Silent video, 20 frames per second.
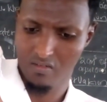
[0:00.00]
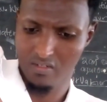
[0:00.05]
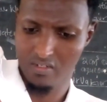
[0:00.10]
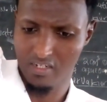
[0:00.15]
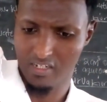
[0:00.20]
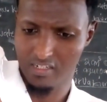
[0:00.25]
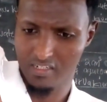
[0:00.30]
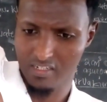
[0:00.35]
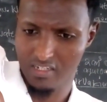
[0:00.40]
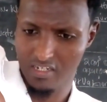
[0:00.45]

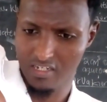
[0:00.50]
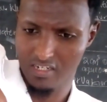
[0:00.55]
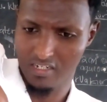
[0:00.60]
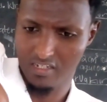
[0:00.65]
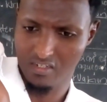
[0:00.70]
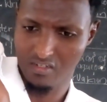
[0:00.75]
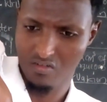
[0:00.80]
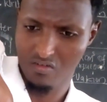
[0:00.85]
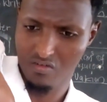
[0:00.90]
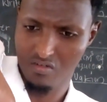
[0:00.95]

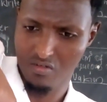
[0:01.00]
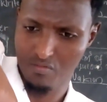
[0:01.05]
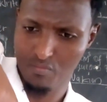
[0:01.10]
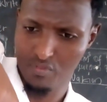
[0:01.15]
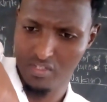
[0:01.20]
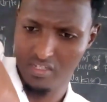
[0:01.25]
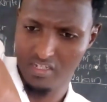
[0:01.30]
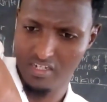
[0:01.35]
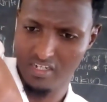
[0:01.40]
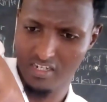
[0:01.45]
excess, no
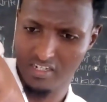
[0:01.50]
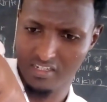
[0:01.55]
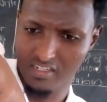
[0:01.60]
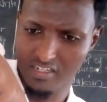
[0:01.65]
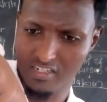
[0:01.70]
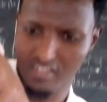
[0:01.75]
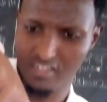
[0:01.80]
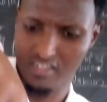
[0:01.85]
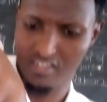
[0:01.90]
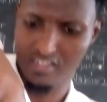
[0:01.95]
limit in
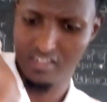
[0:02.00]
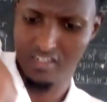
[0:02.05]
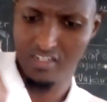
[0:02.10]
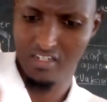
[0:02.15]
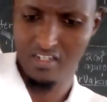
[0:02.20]
excess